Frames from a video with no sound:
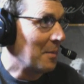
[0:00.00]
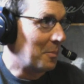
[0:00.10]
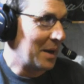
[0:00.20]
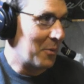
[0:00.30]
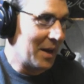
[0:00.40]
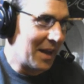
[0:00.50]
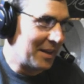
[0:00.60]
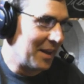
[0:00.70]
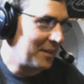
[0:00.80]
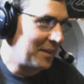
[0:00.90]
But he went like
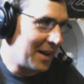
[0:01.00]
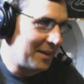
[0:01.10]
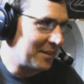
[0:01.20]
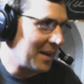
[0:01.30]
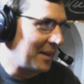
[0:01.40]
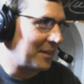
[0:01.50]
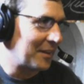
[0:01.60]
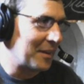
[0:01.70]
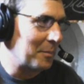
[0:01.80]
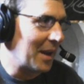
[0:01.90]
this, and he said
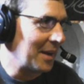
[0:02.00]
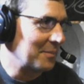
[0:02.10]
something like,